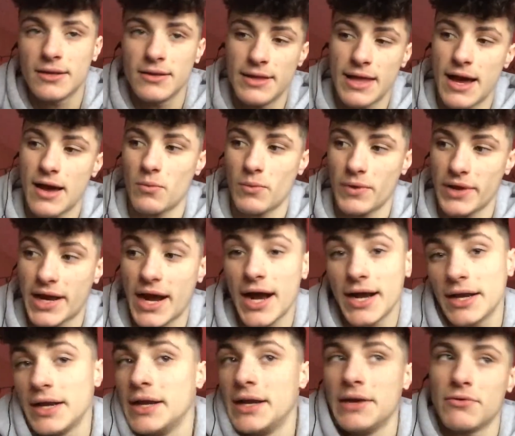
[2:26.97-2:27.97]
that we
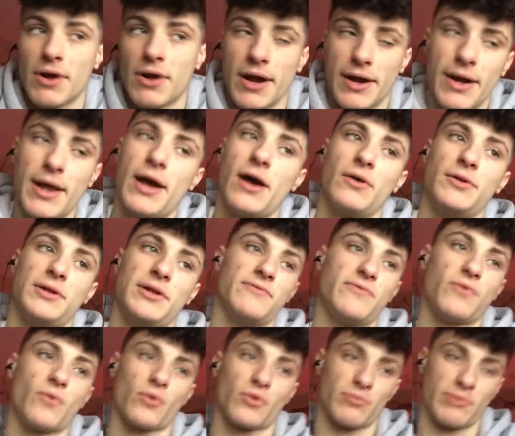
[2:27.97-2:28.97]
kind of need right now, D
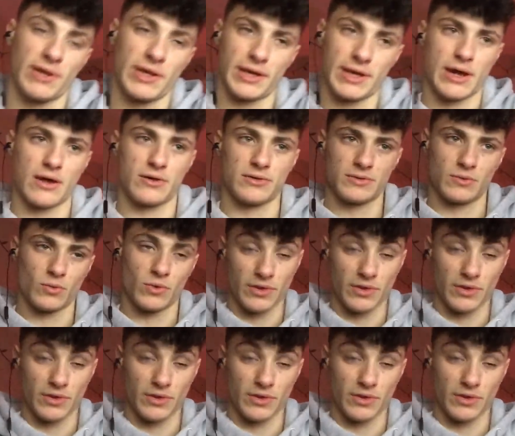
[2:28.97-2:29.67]
Ford being out.